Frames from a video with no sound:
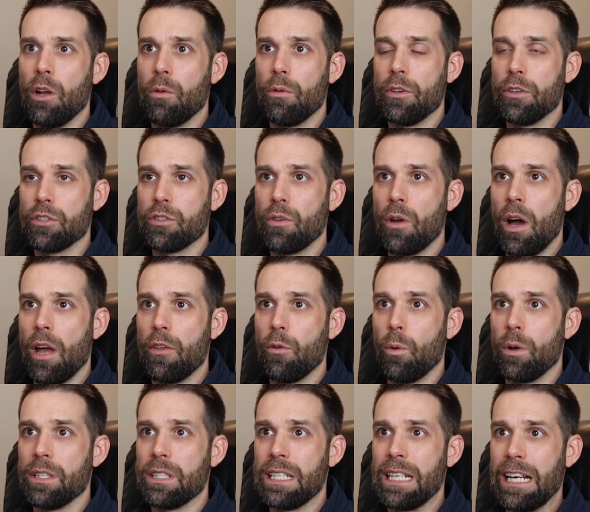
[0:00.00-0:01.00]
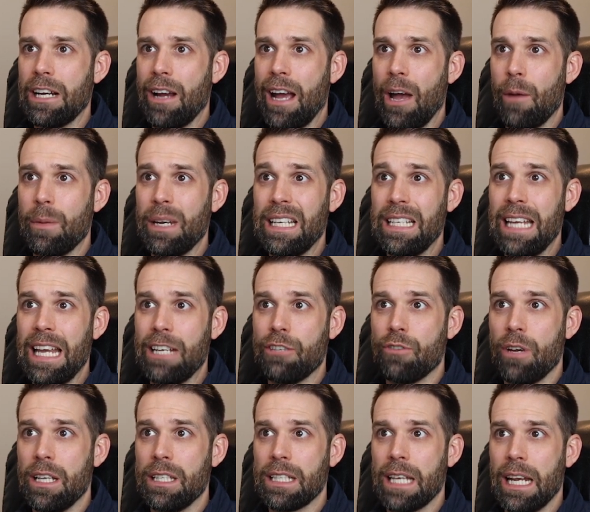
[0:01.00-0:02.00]
there's other ones here. How many day
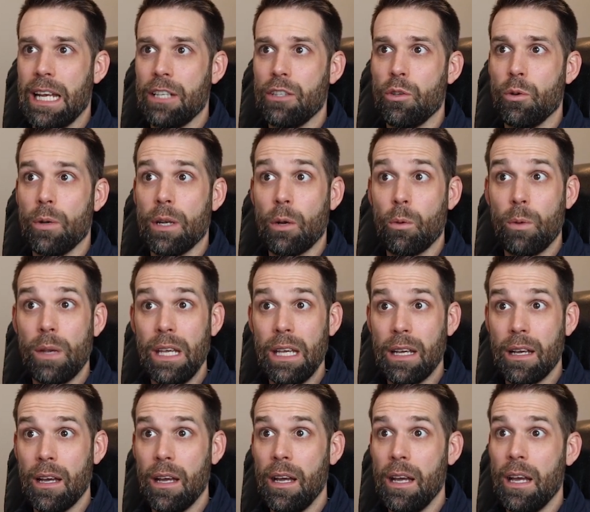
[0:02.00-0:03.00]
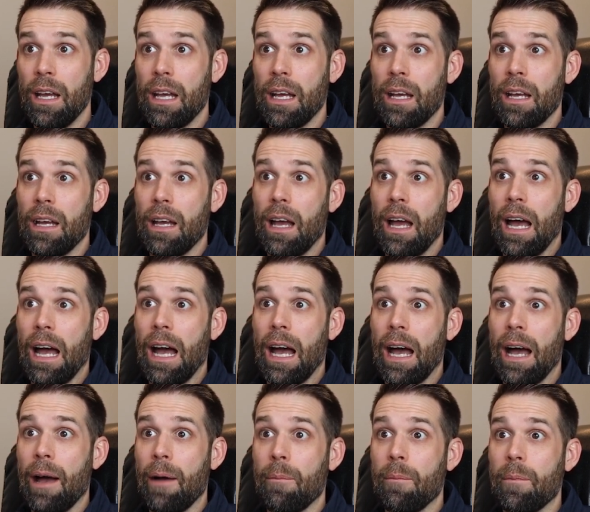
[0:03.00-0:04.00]
trades can I do in a week?
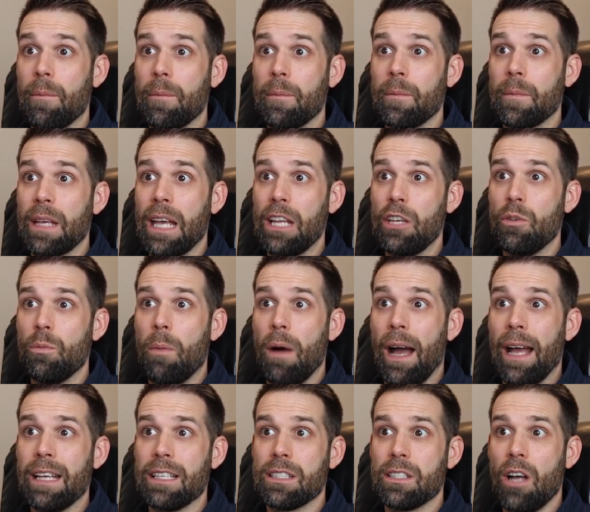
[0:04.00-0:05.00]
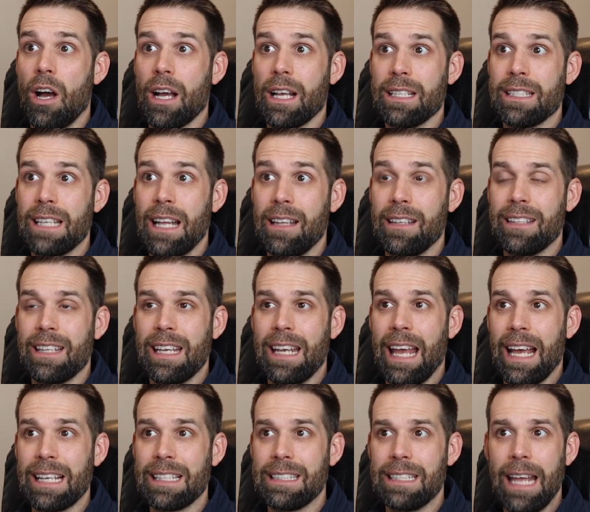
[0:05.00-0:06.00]
Can you buy a stock and sell it the
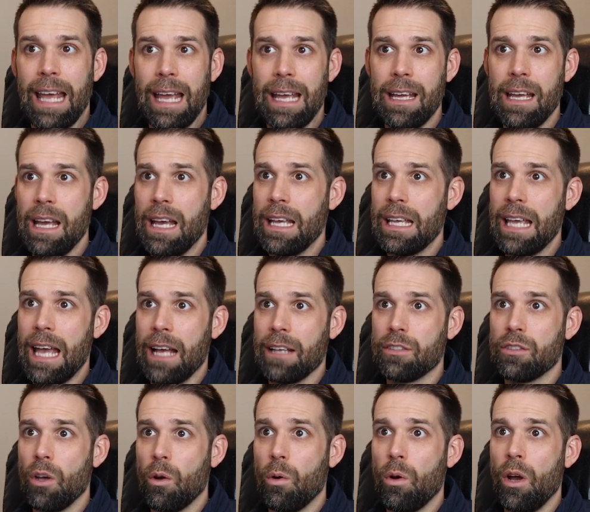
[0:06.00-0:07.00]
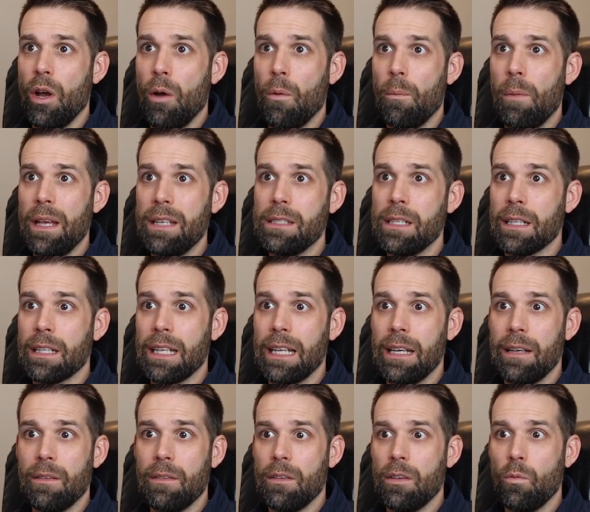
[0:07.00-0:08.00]
next day? Yeah, so
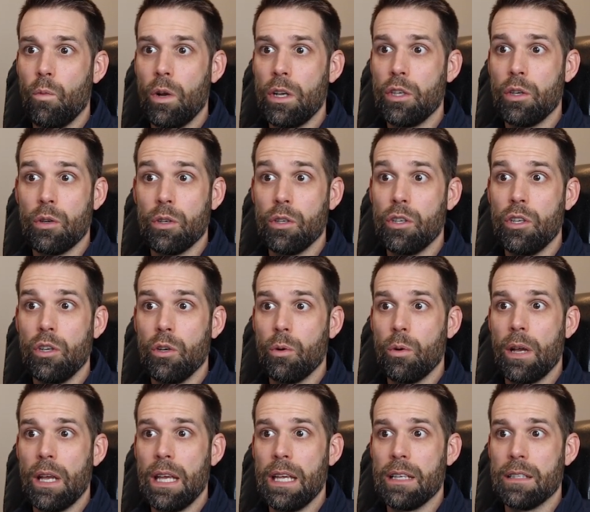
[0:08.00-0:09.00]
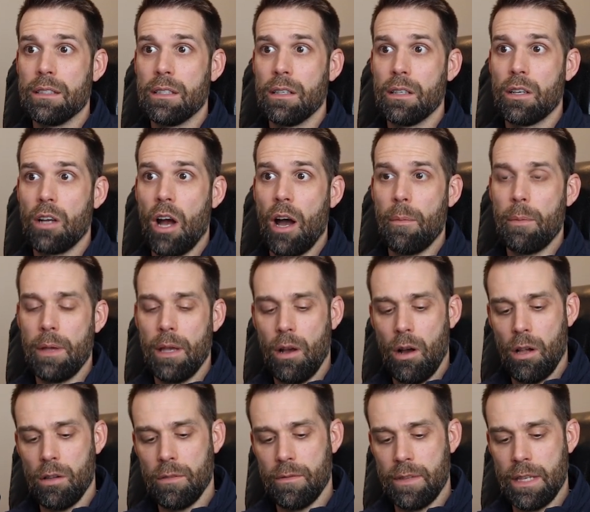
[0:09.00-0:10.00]
basically what you can do is copy
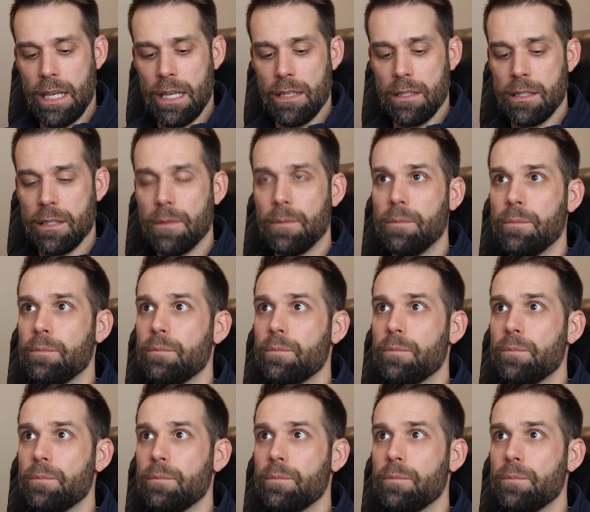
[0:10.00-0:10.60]
all of these